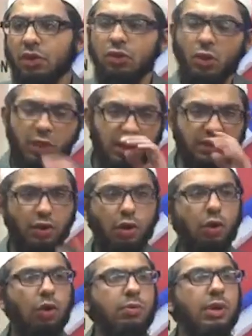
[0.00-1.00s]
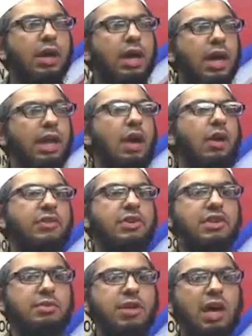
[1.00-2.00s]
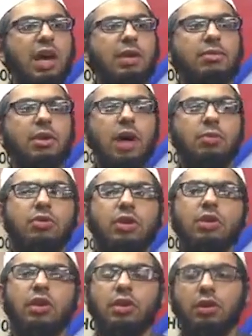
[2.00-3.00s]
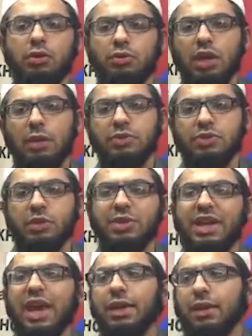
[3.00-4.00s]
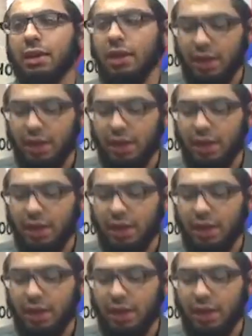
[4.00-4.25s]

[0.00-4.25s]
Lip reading: So he is at home, and now after some time, Abu Dharr radiallahu anhu comes to him again.